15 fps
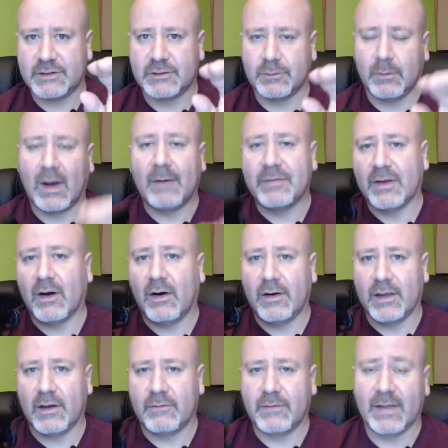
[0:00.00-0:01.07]
swapped the
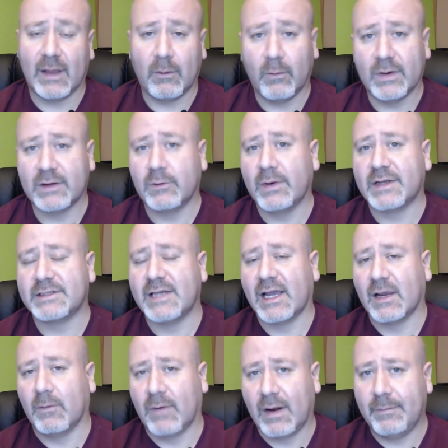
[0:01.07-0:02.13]
audio for that one quick second where I